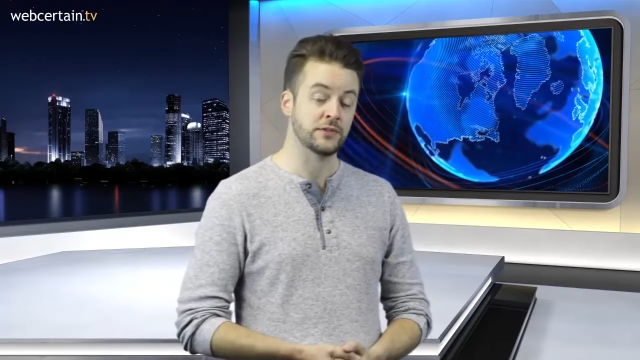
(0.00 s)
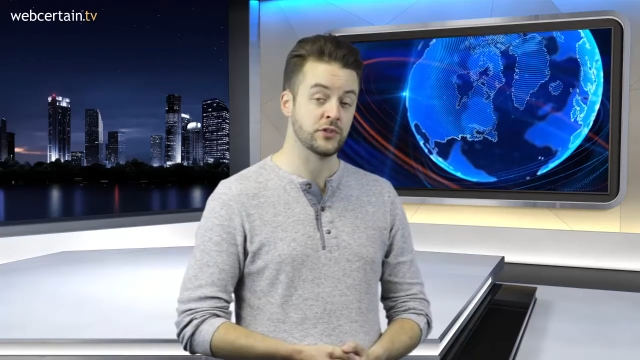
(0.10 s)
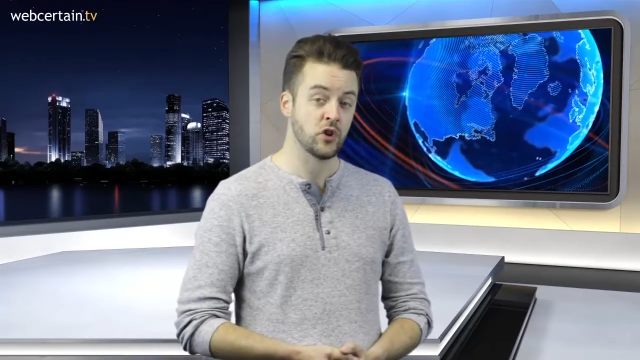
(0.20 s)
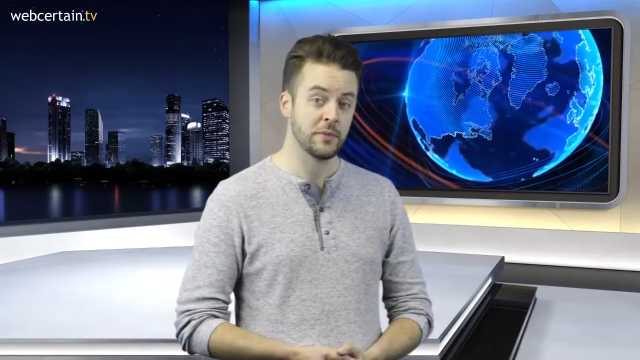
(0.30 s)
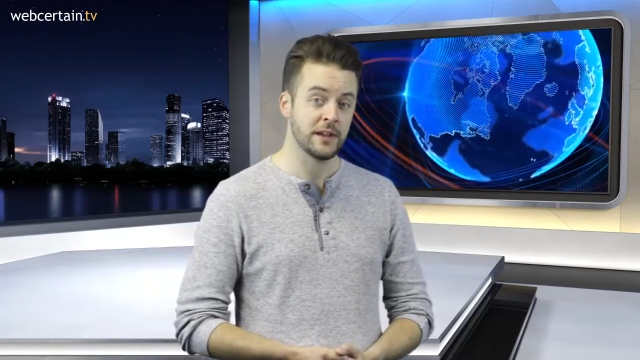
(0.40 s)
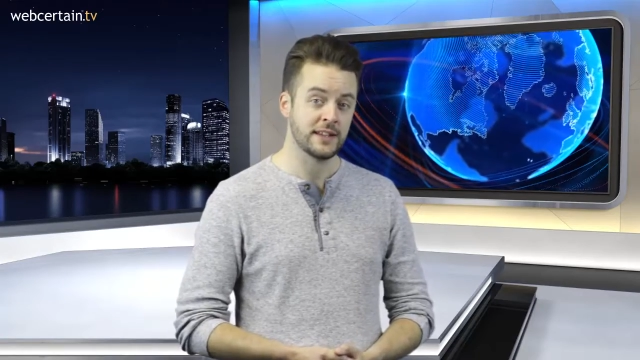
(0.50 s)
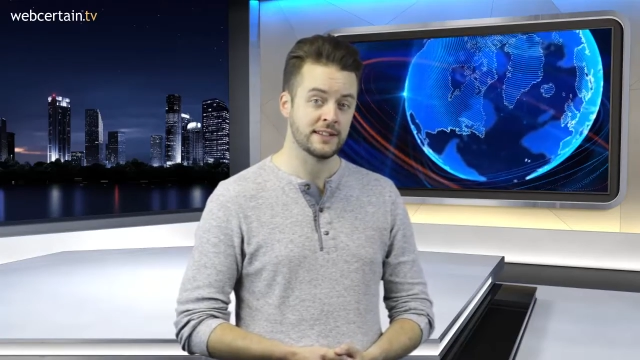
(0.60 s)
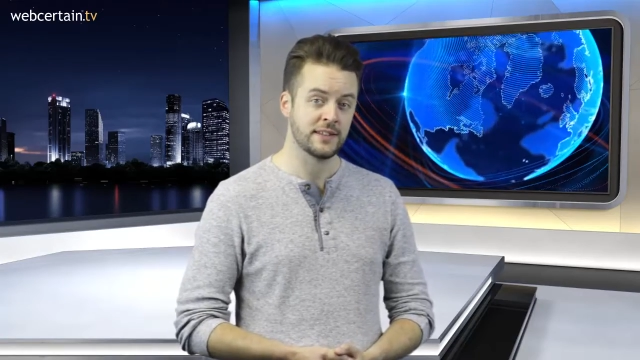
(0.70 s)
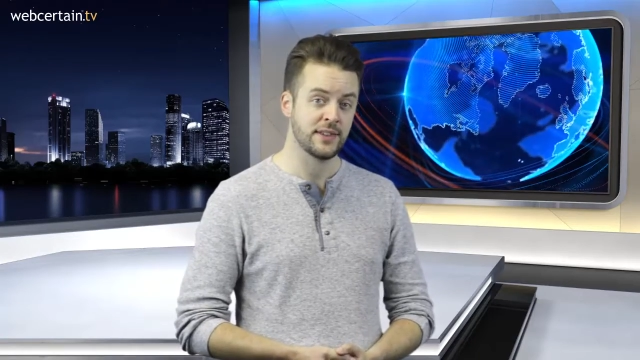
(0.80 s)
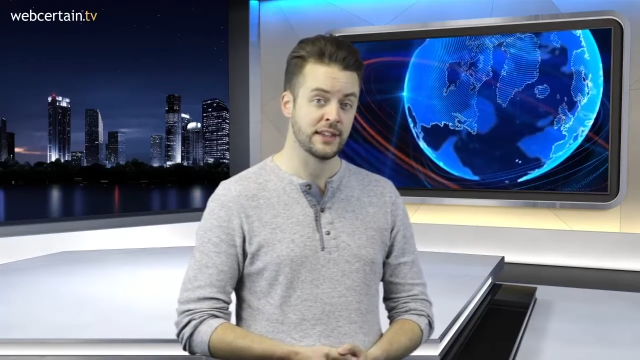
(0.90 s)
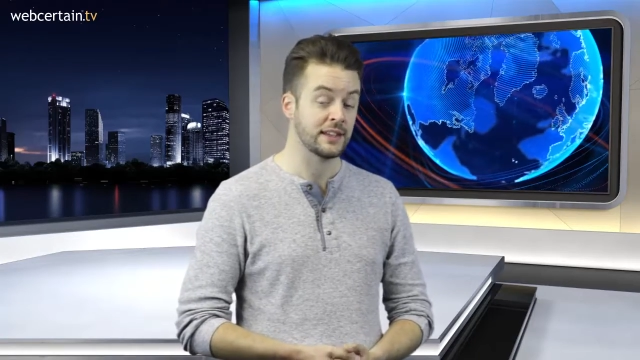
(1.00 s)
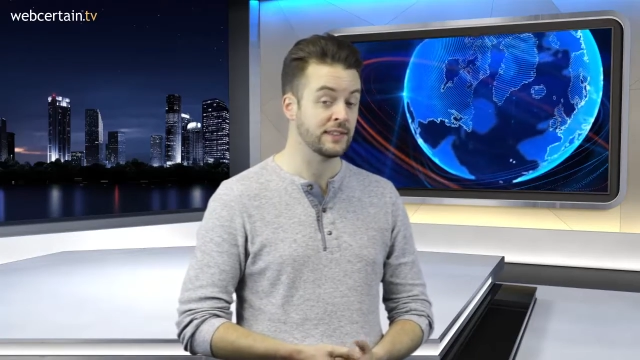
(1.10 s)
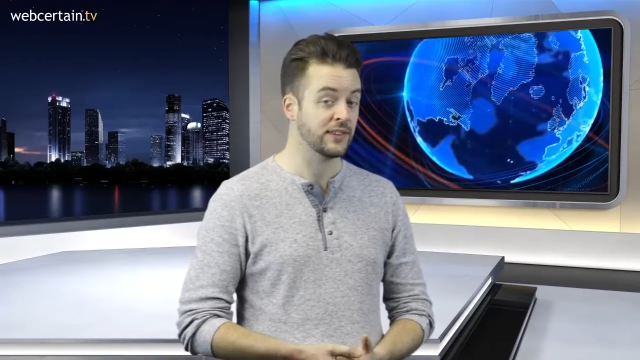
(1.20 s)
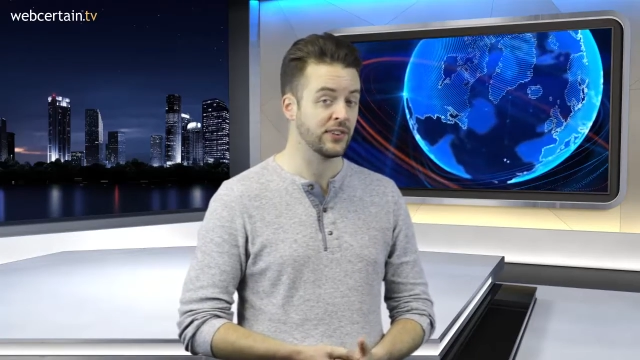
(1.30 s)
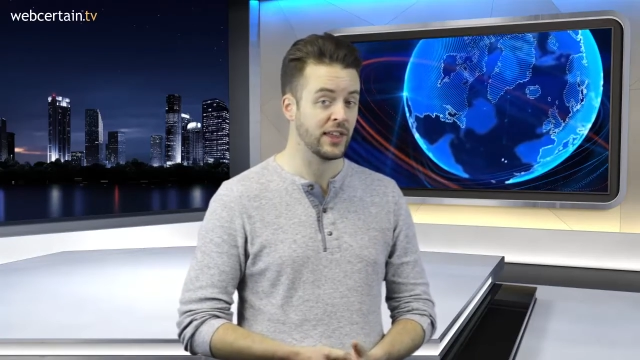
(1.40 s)
of Europeans
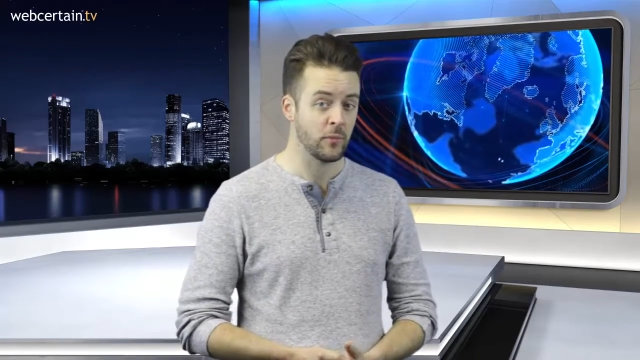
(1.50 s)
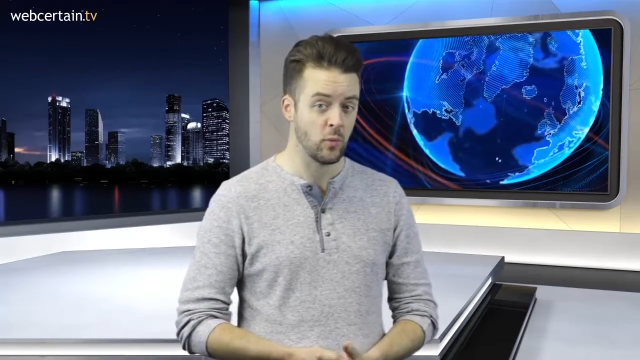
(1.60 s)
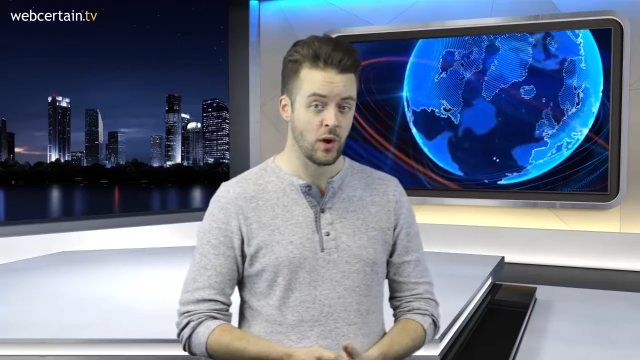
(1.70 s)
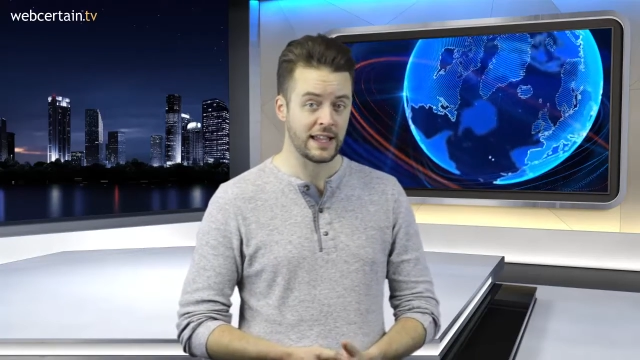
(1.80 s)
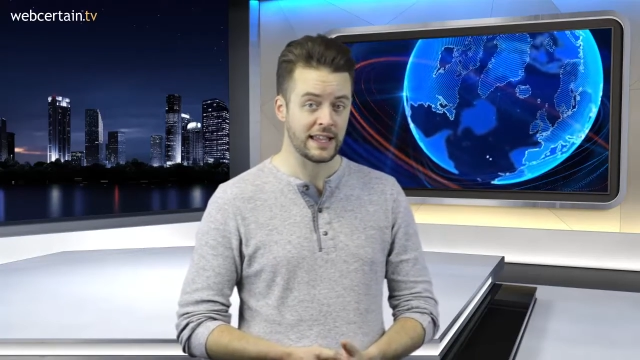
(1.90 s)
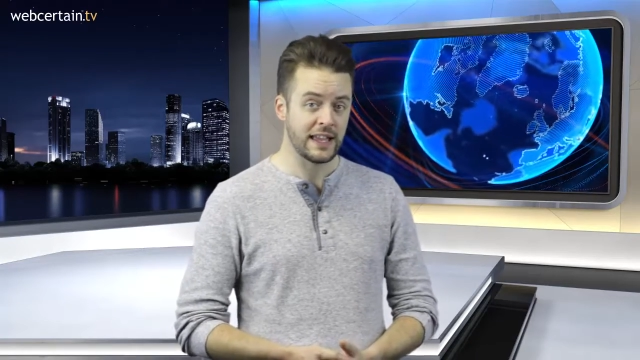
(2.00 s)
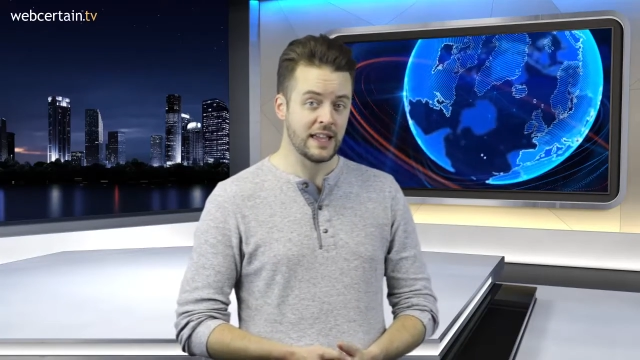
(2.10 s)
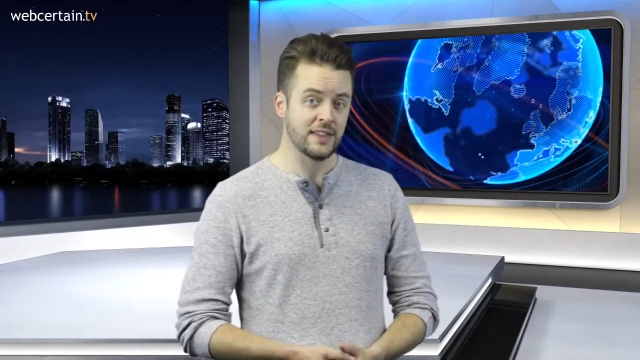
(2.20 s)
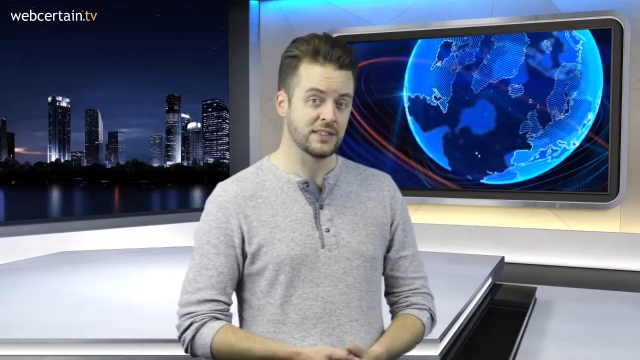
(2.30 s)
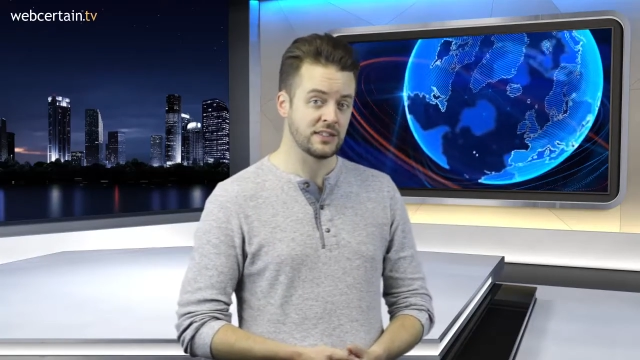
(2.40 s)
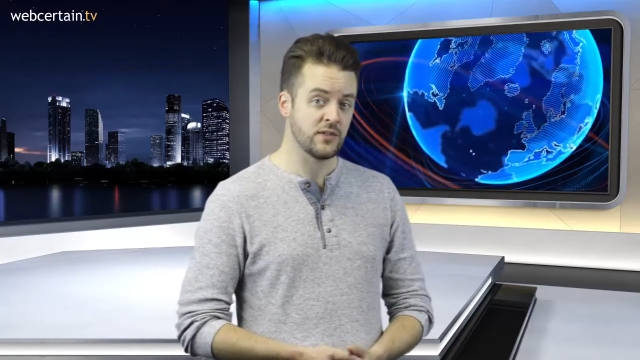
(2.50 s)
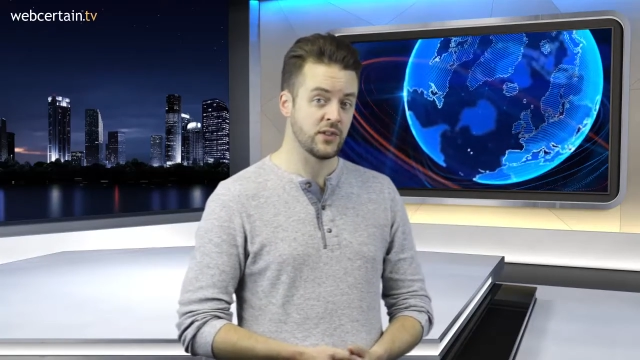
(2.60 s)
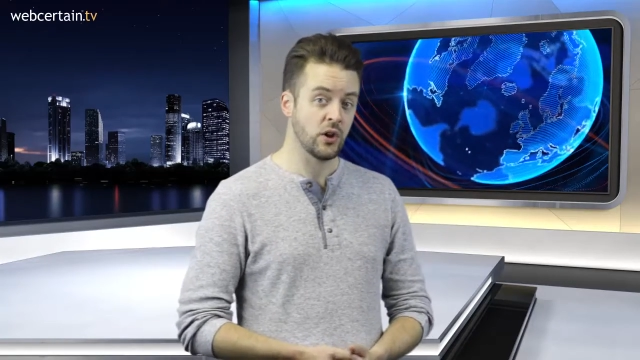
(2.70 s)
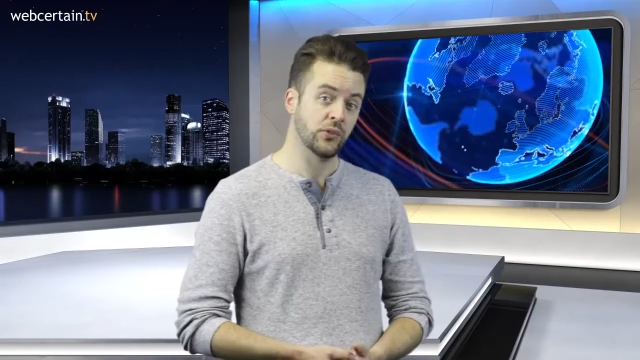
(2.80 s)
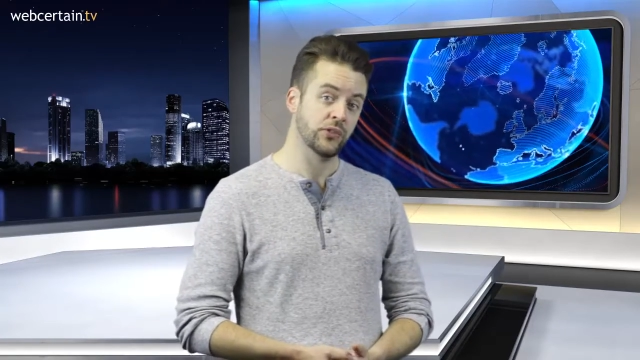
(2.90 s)
thinking the same way. The
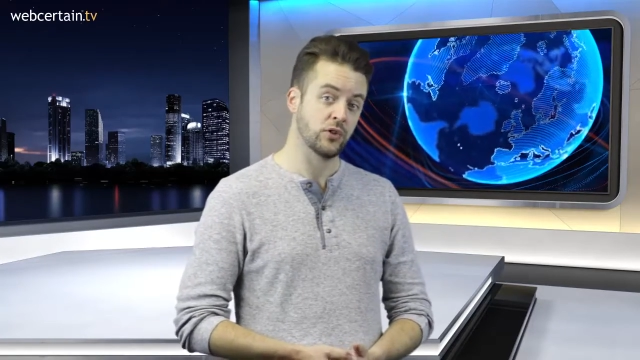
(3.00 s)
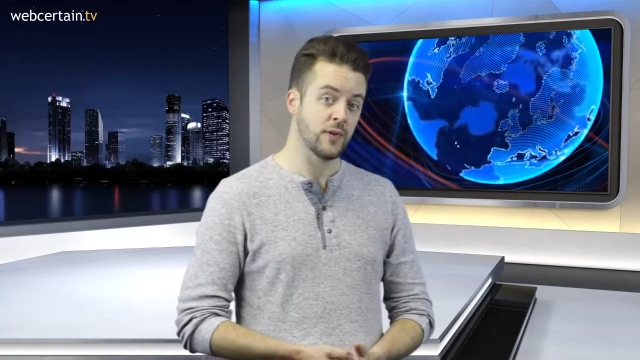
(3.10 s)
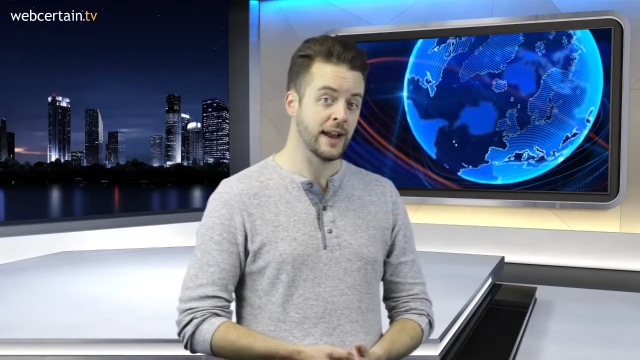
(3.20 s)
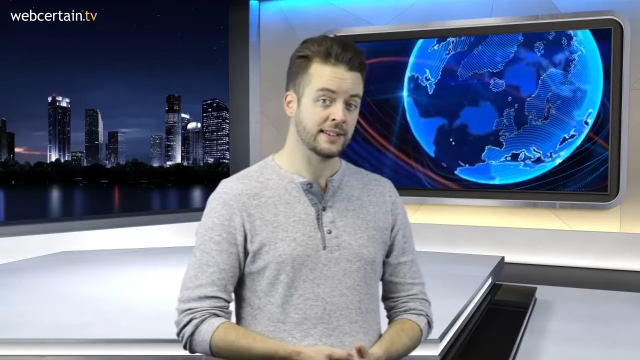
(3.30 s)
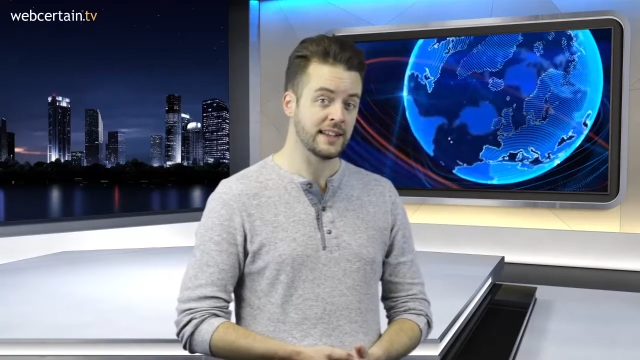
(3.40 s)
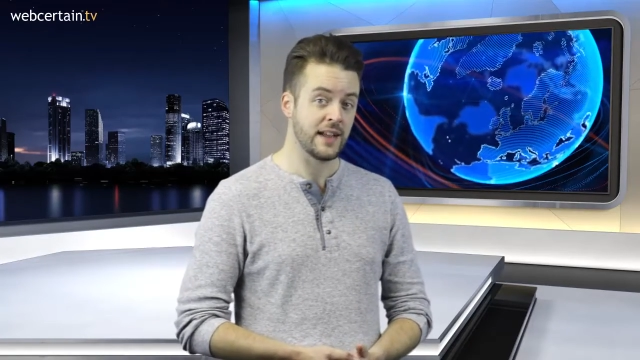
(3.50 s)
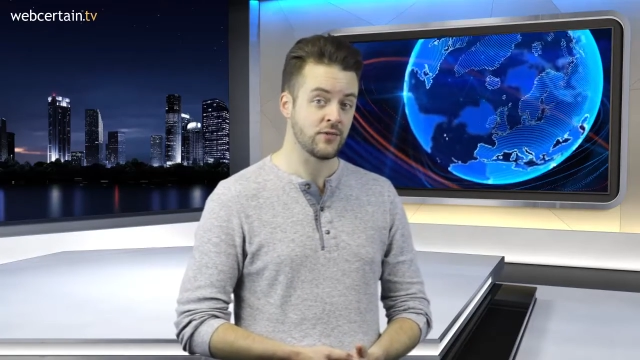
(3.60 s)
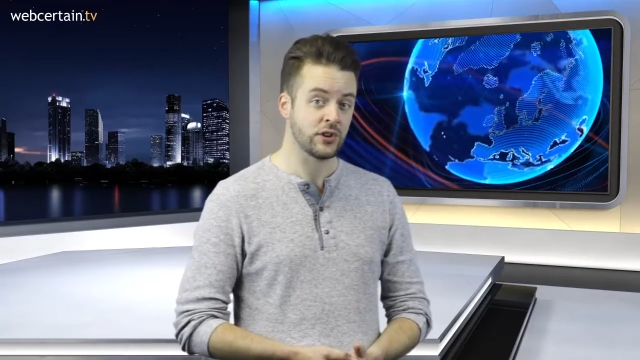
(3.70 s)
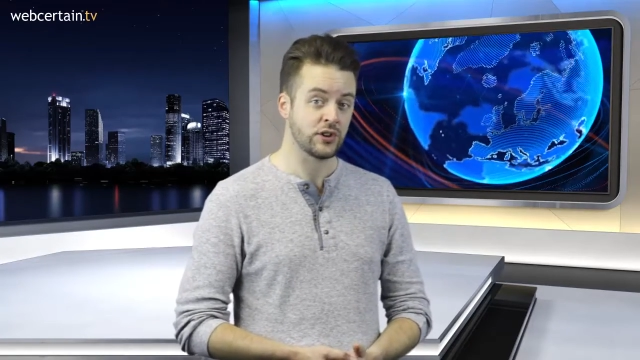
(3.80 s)
survey also ranked every